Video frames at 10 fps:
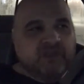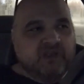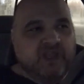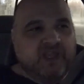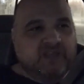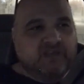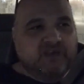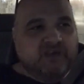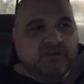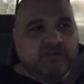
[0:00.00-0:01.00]
And
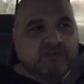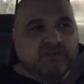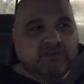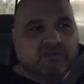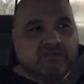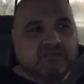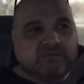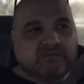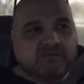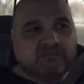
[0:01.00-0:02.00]
um,
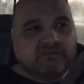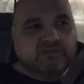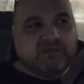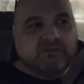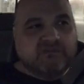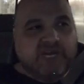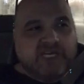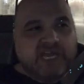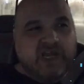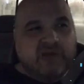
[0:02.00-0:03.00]
right
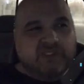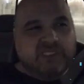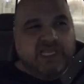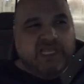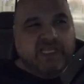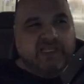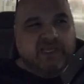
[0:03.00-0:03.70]
now today,